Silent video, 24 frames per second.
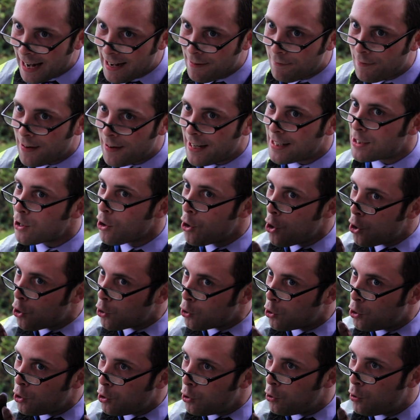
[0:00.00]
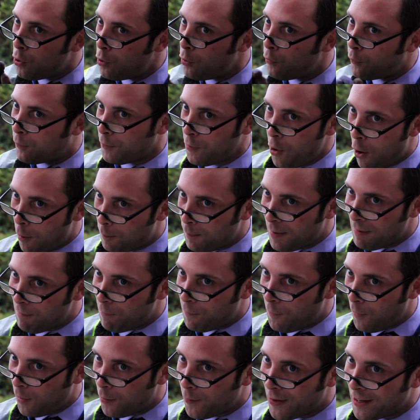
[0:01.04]
Davies, you've not been
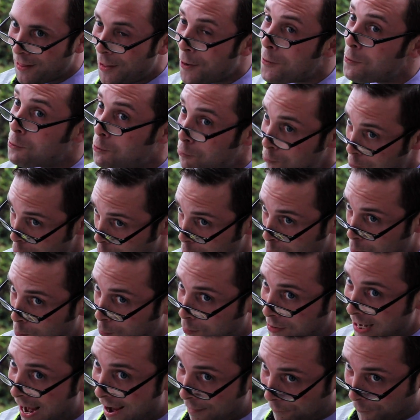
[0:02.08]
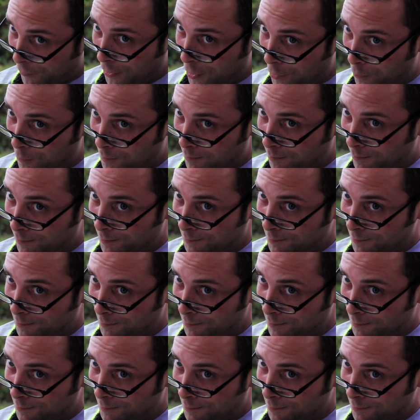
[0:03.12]
following those rules, have you?